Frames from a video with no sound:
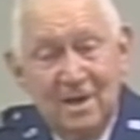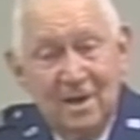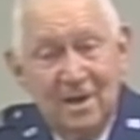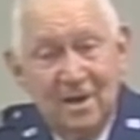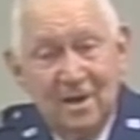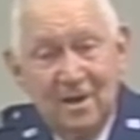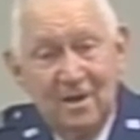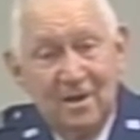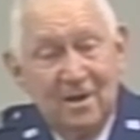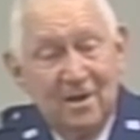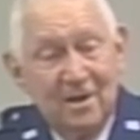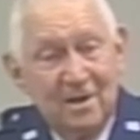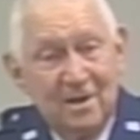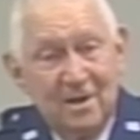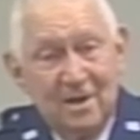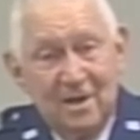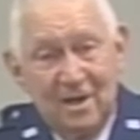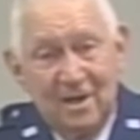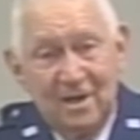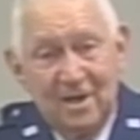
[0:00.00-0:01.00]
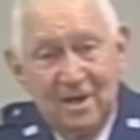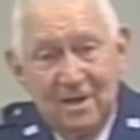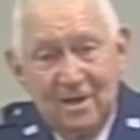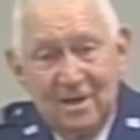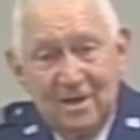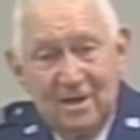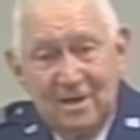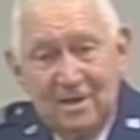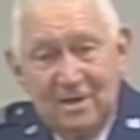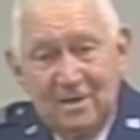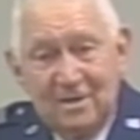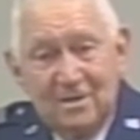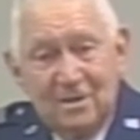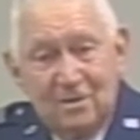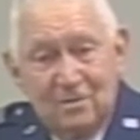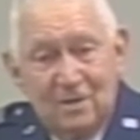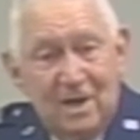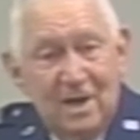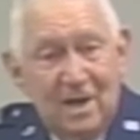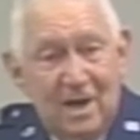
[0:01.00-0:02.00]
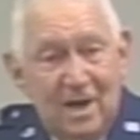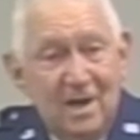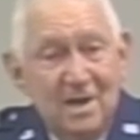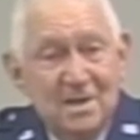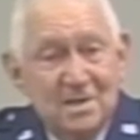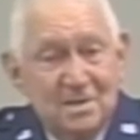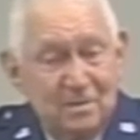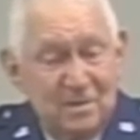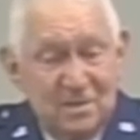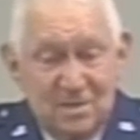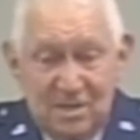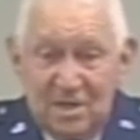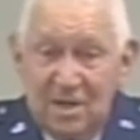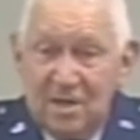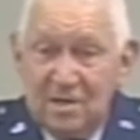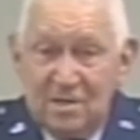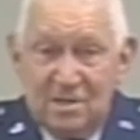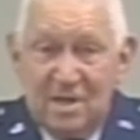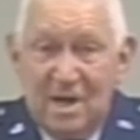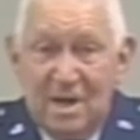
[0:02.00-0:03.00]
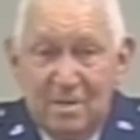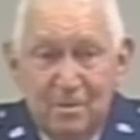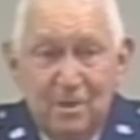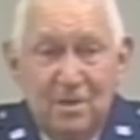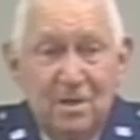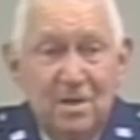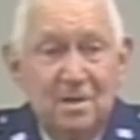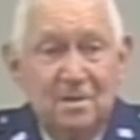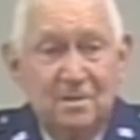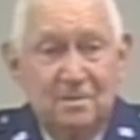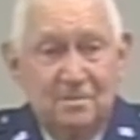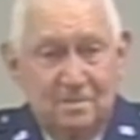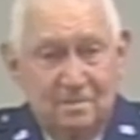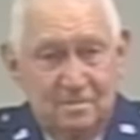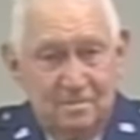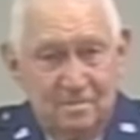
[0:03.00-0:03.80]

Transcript: And so I, I asked him, I said, in Japanese.